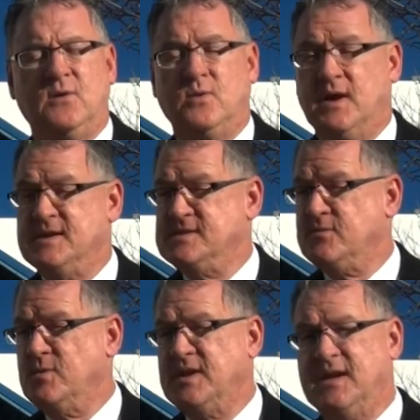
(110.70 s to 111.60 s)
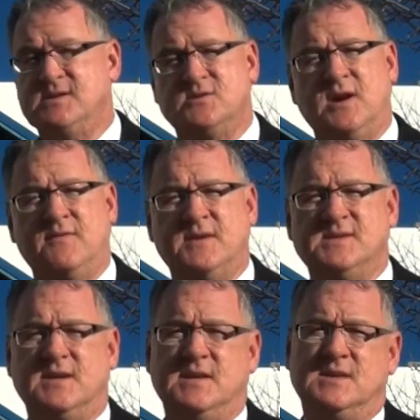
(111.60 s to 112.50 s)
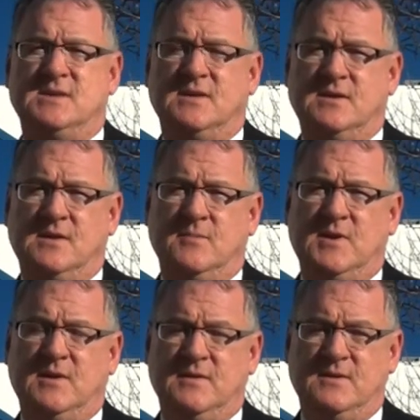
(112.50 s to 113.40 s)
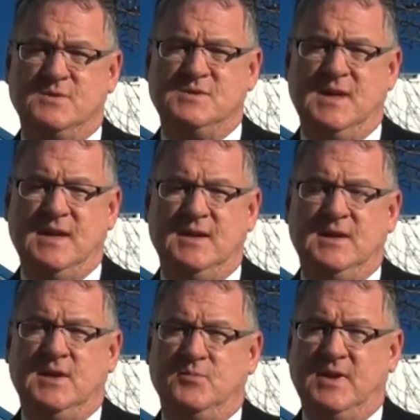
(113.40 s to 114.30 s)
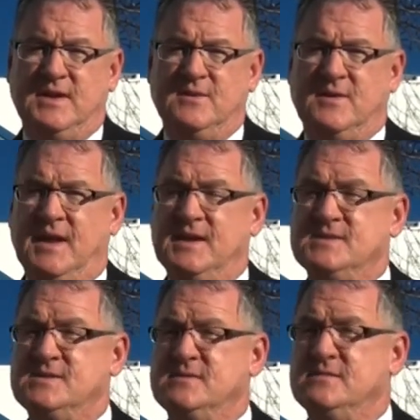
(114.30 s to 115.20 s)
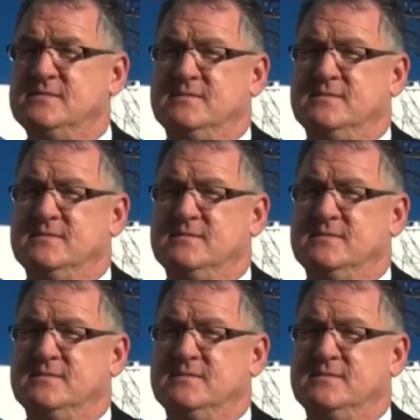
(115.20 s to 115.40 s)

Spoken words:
whereas everyone that gets a traffic citation can come in on Thursday, plead their case,